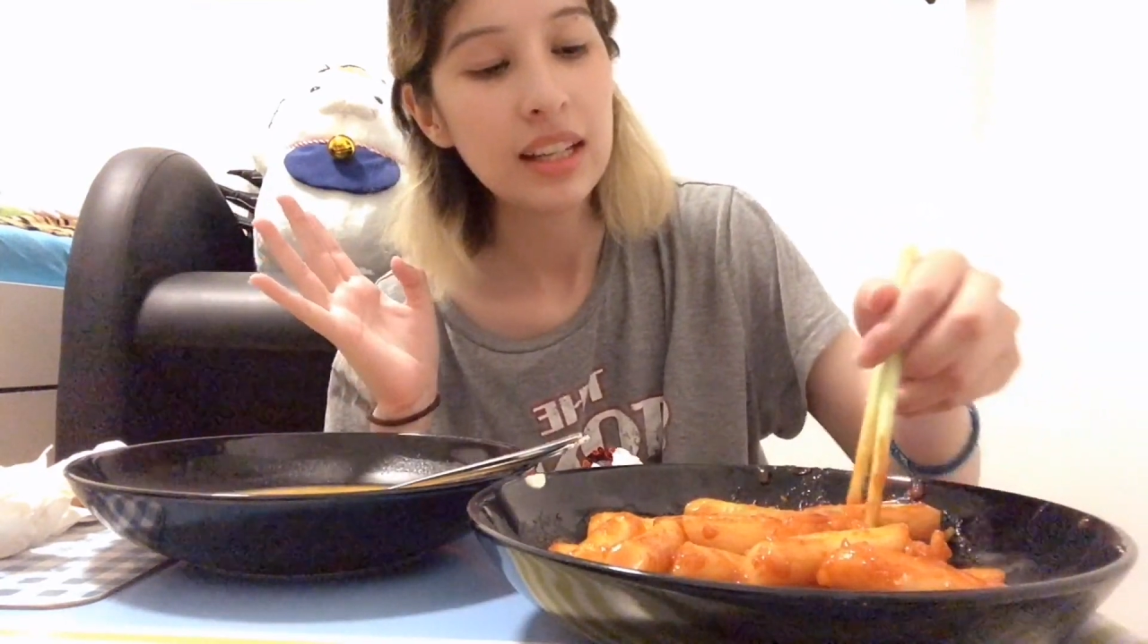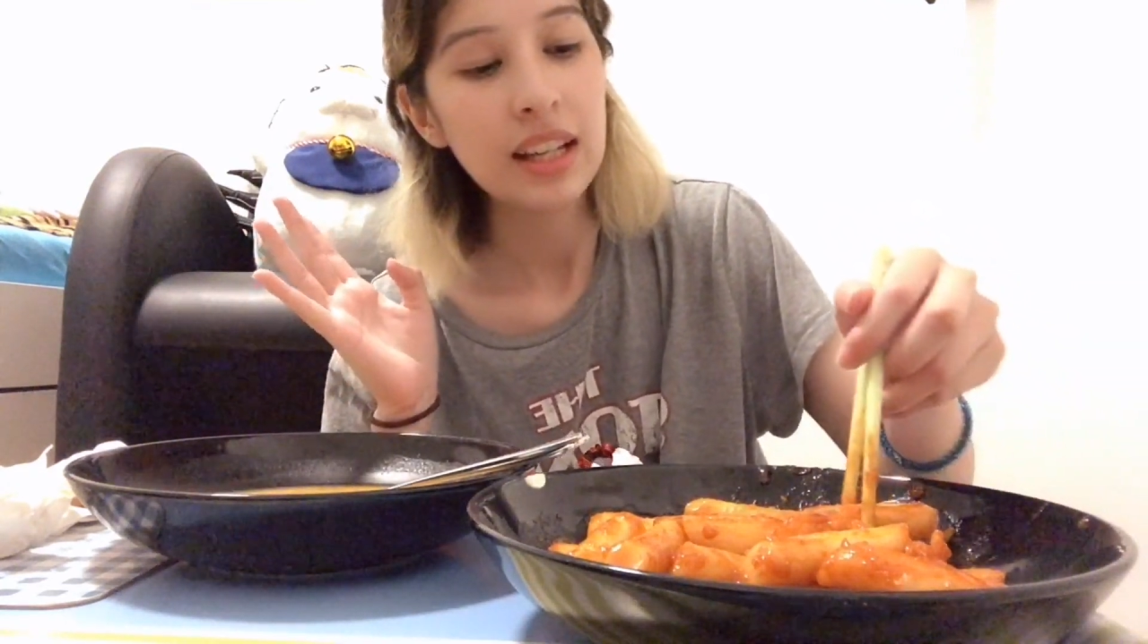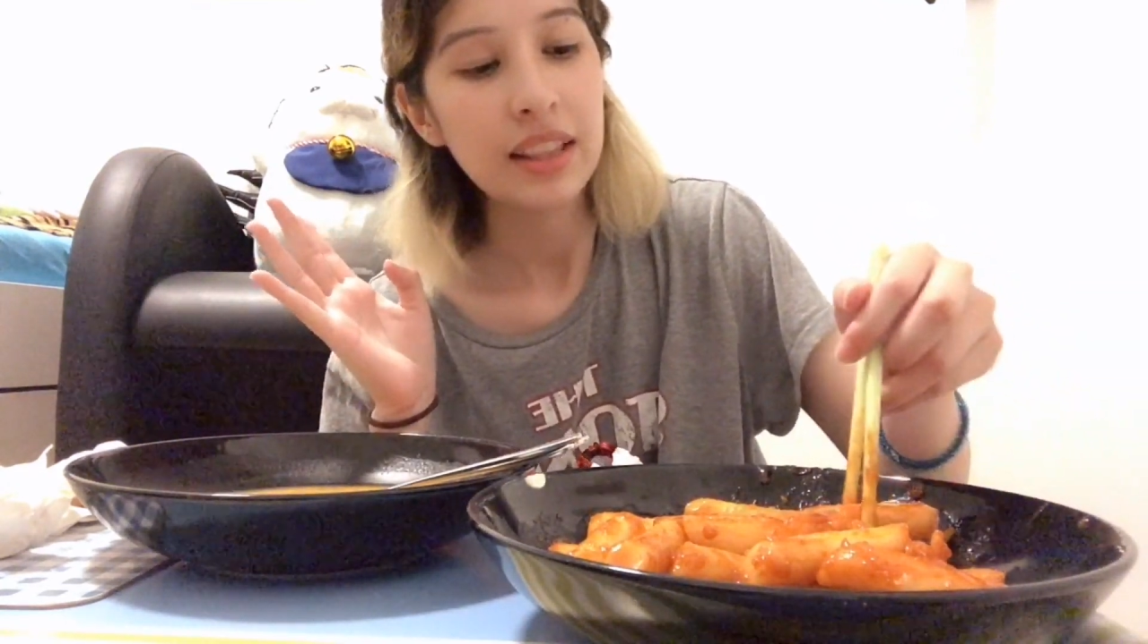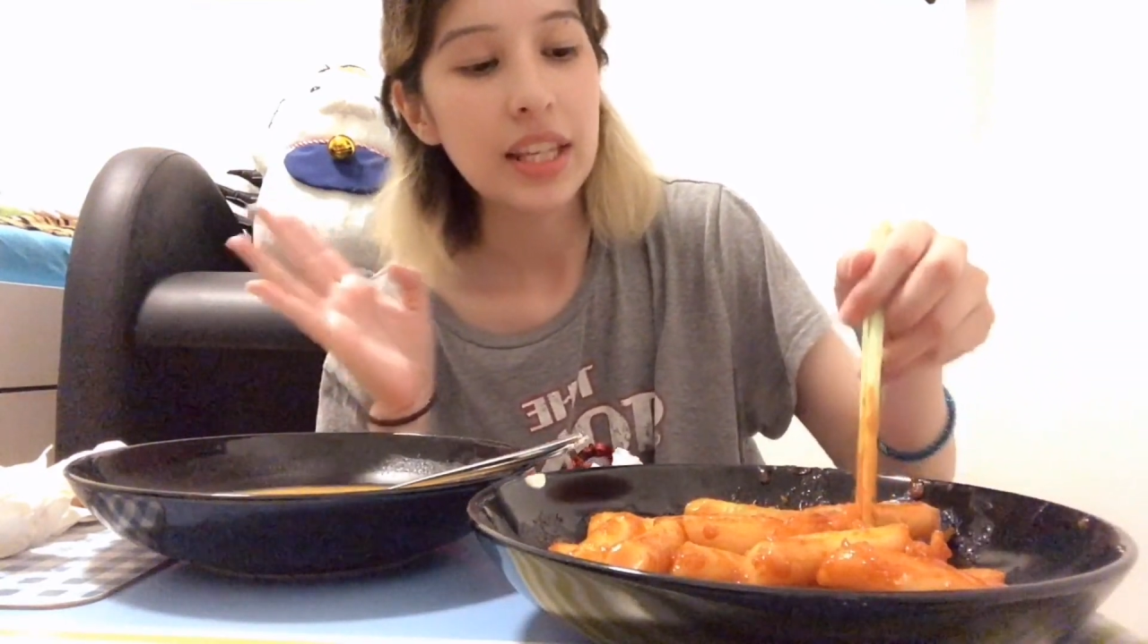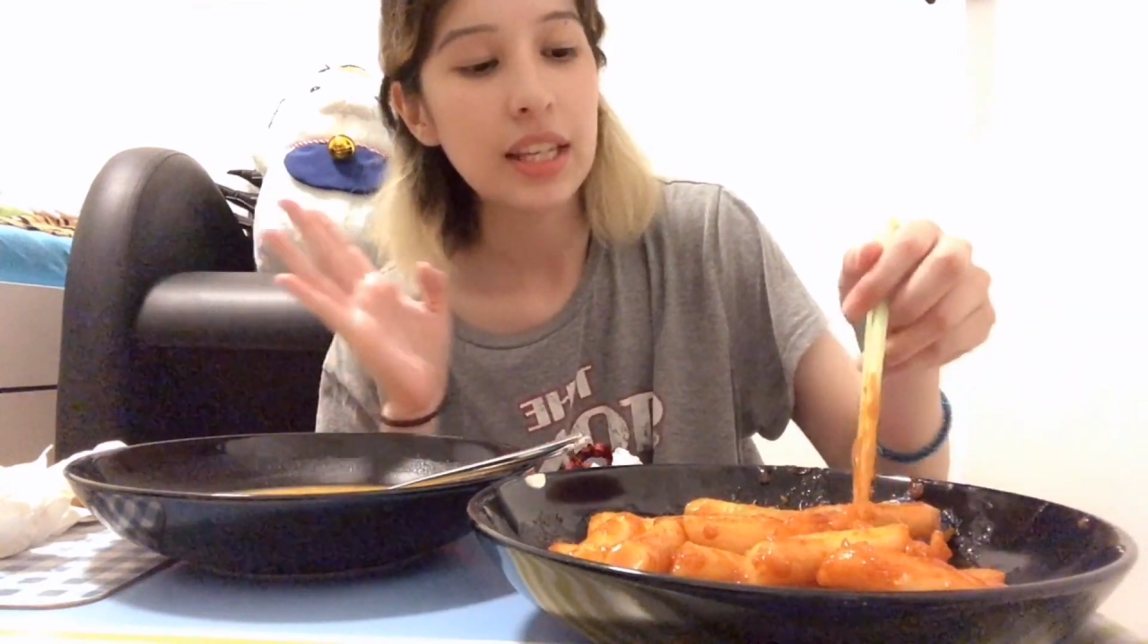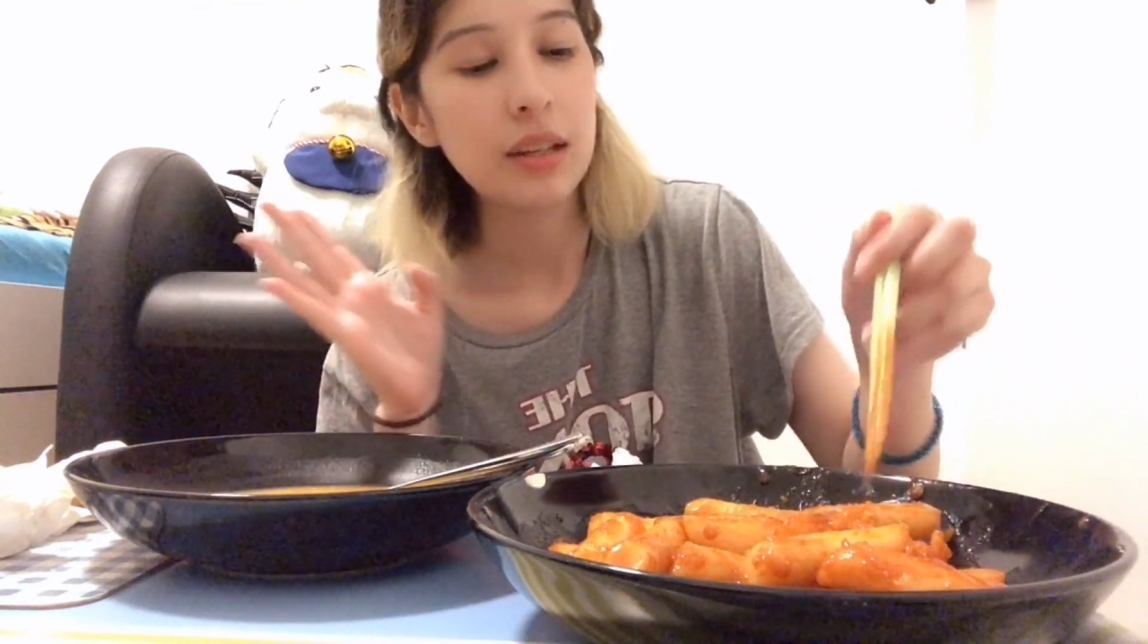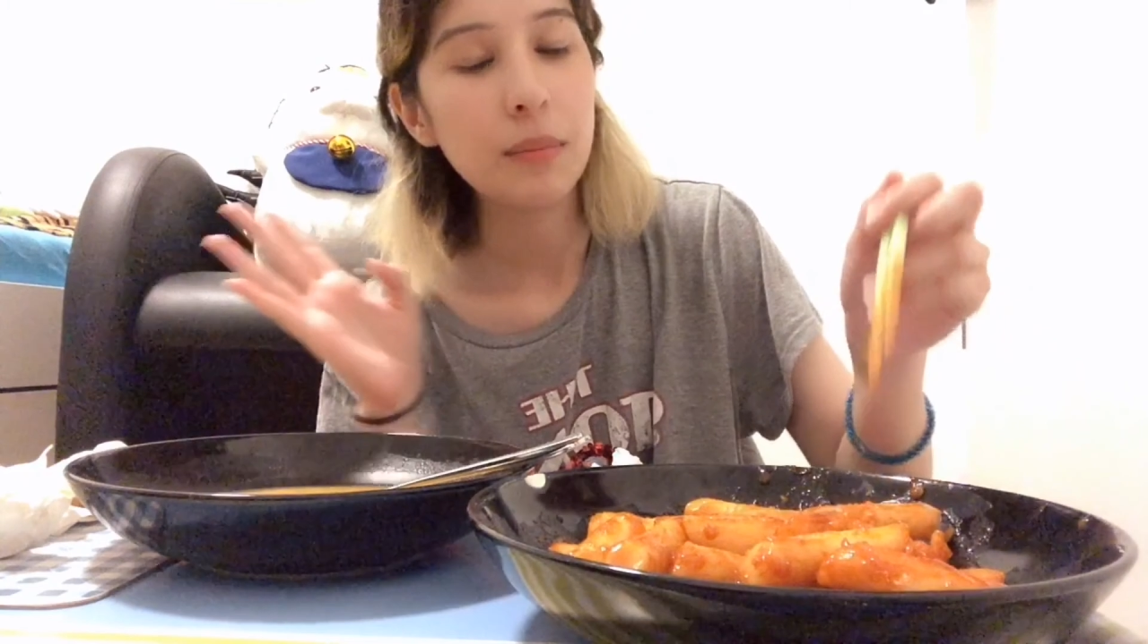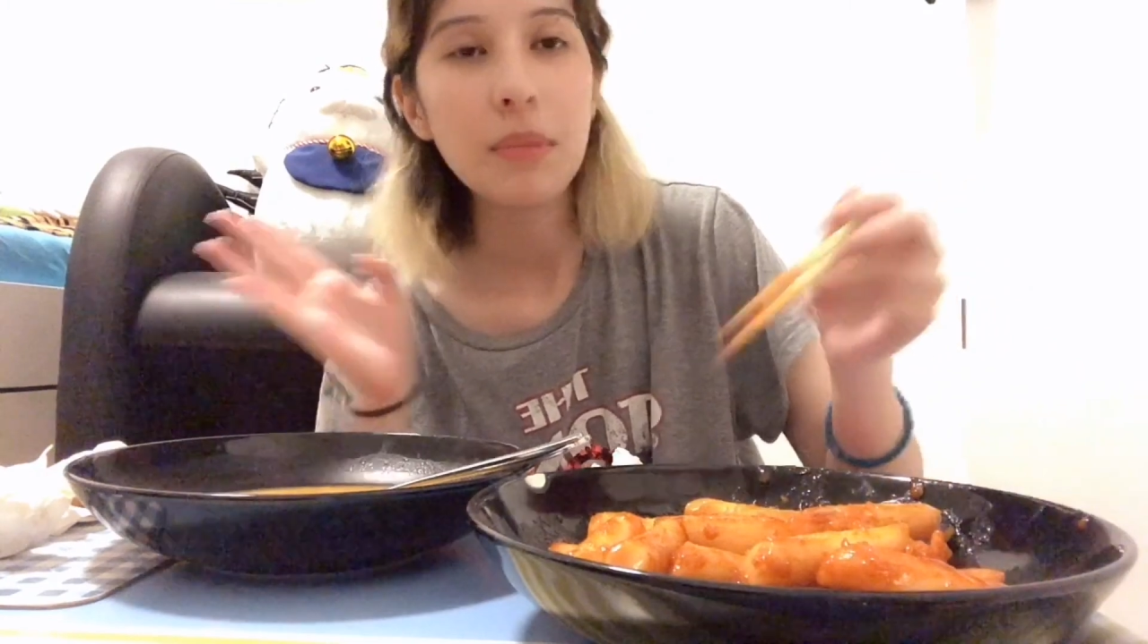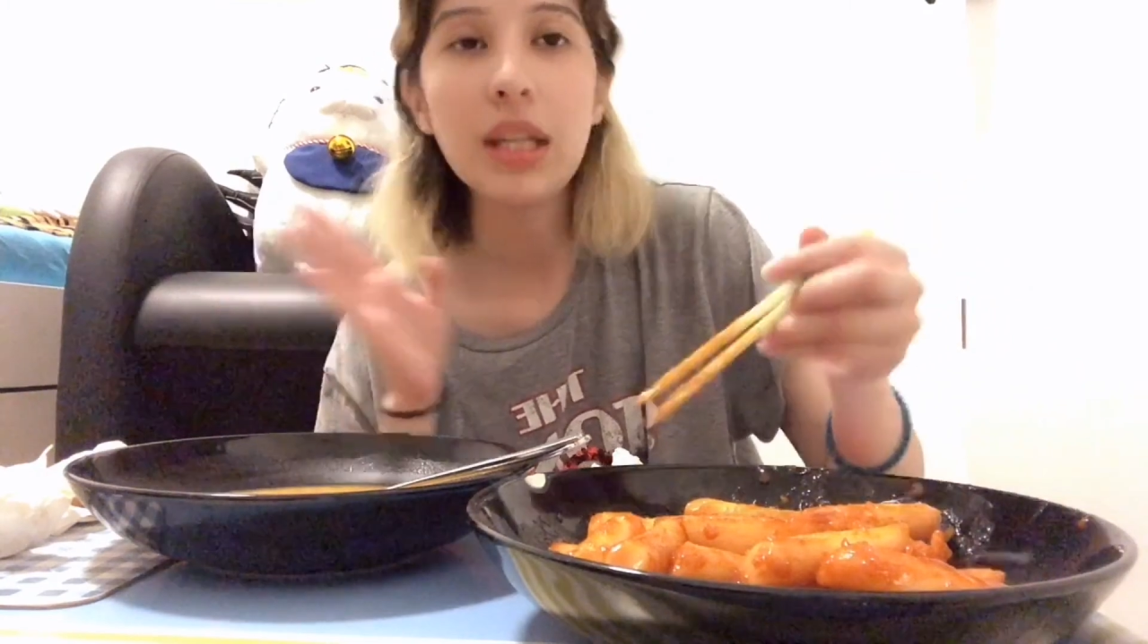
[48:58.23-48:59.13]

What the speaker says: And they meet